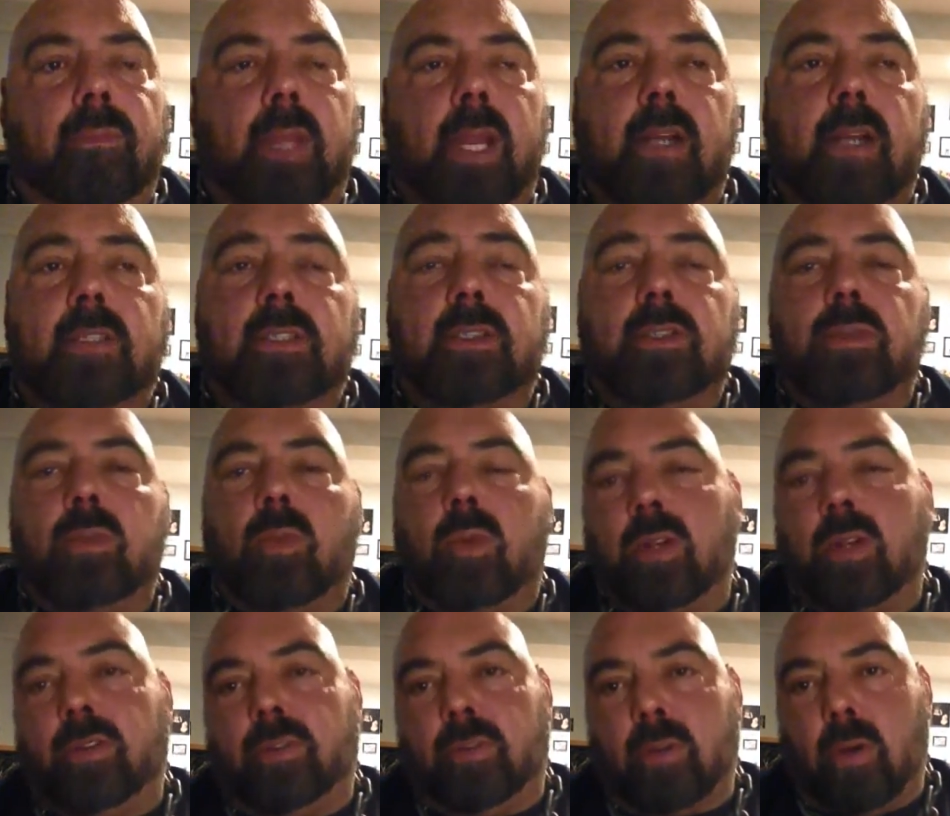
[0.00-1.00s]
Here's
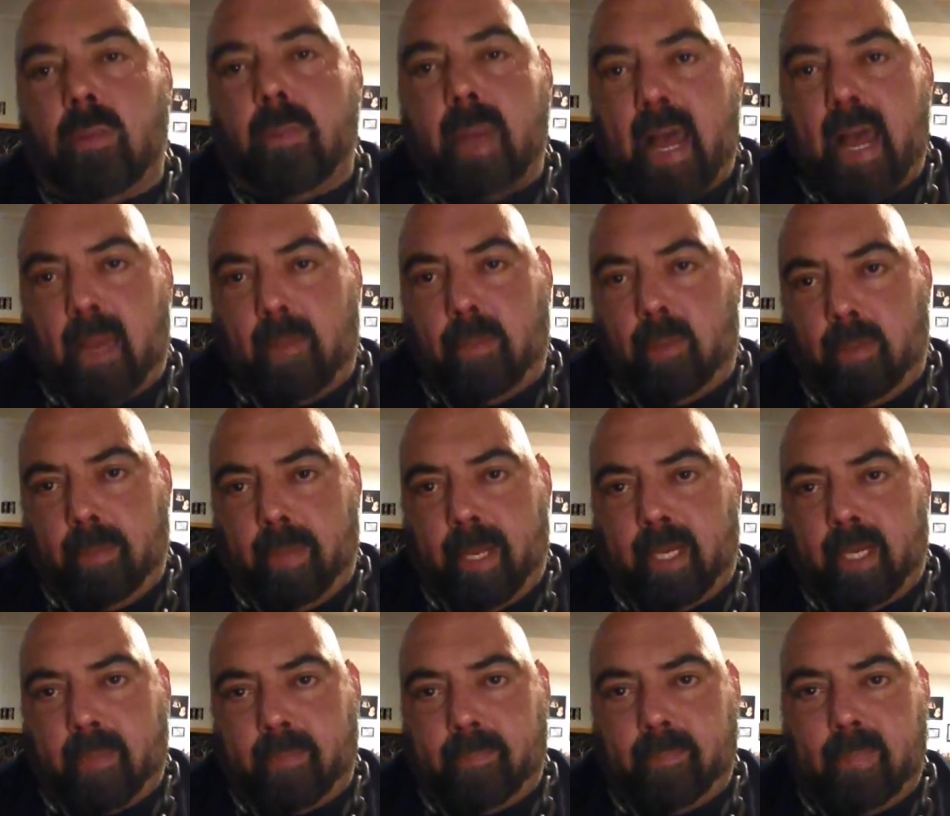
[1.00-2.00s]
what's so malleable
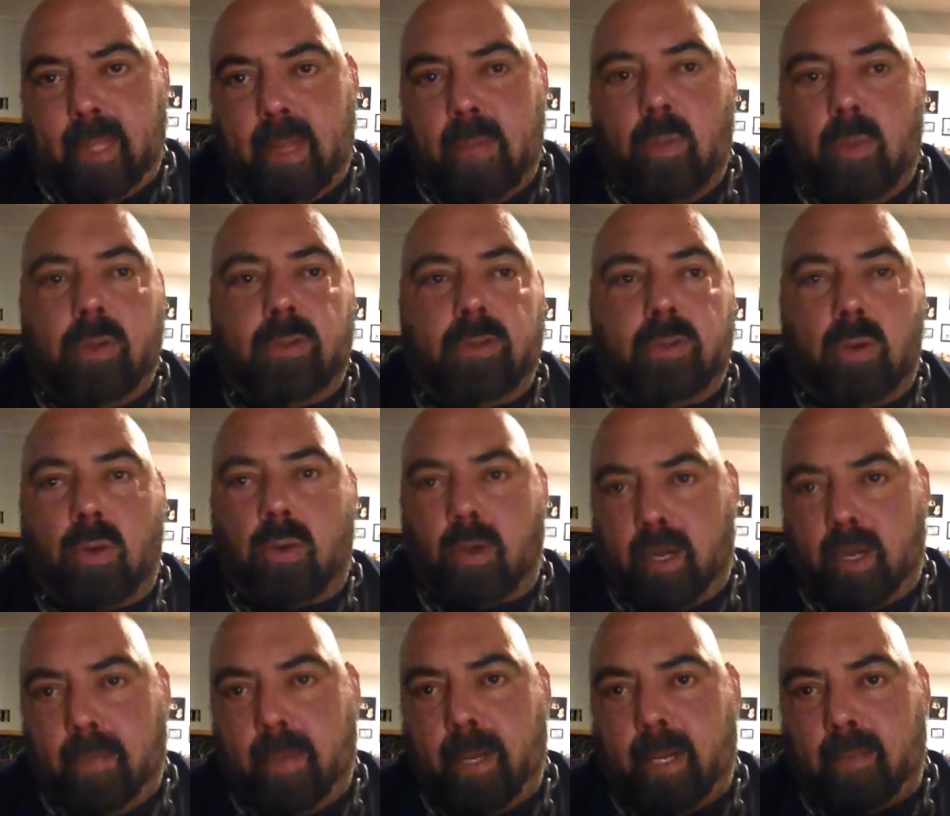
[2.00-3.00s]
about it and what's so
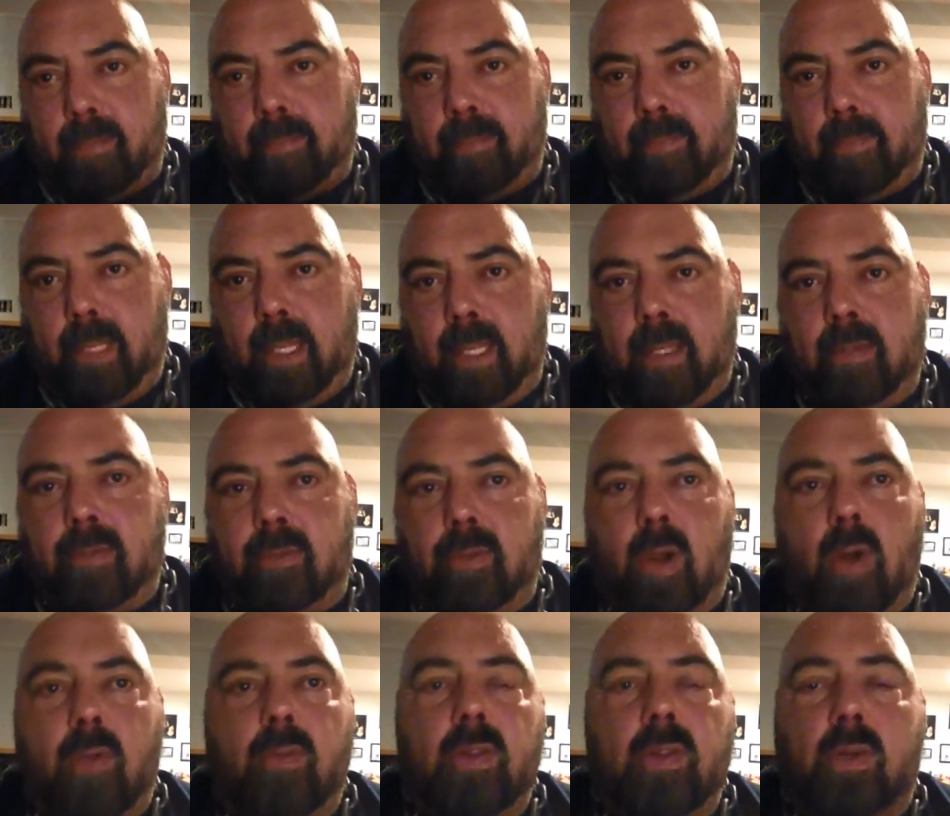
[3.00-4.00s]
great about it is
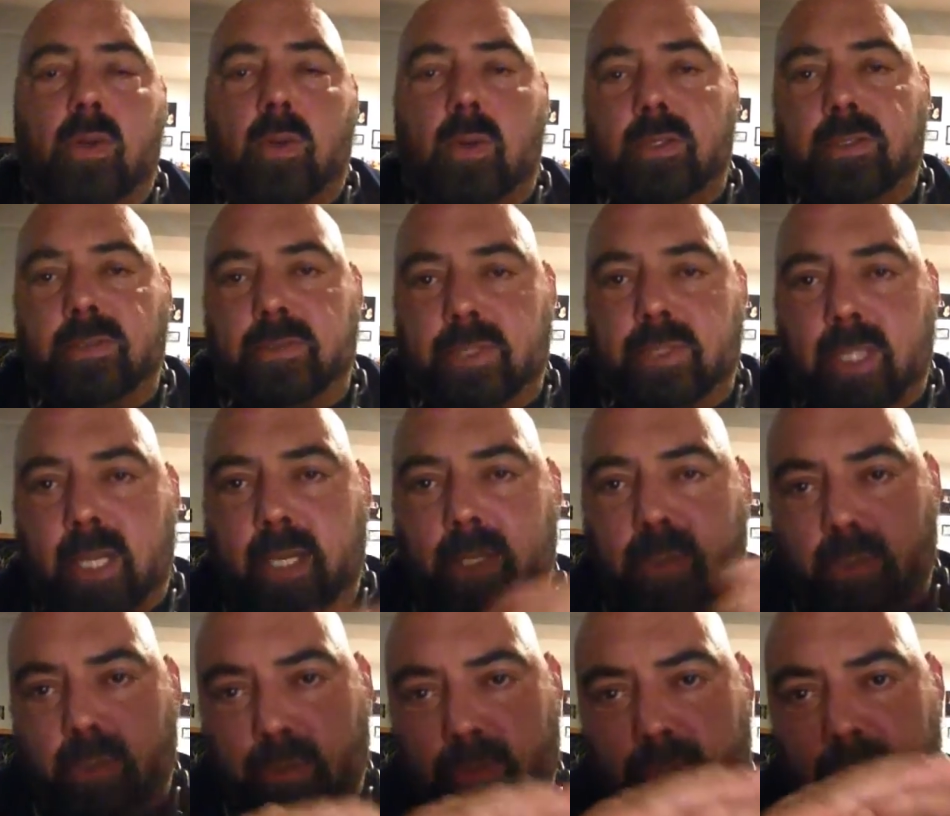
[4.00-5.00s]
over the course of a
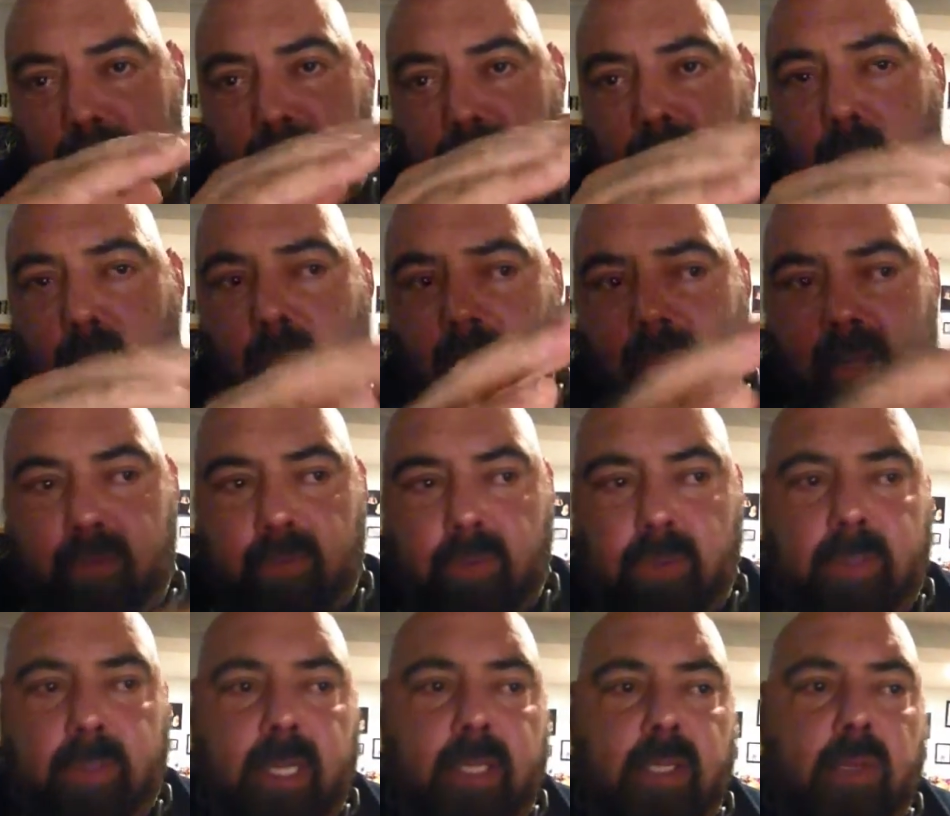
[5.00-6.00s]
cycle, you tend to wave.
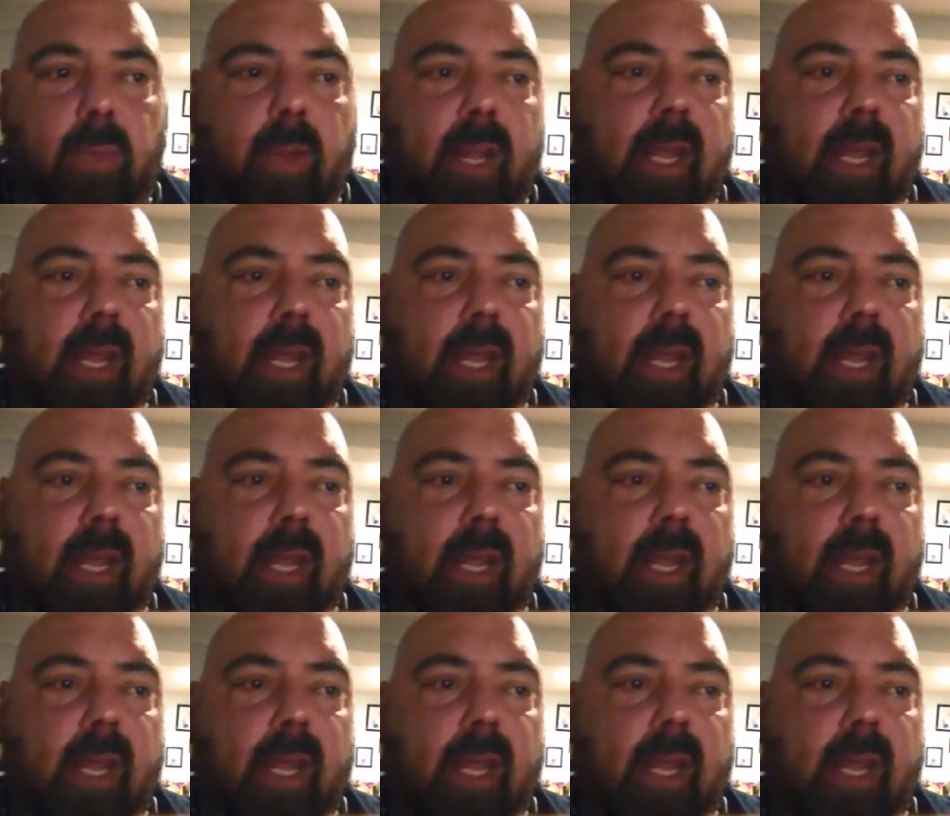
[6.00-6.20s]
You tend to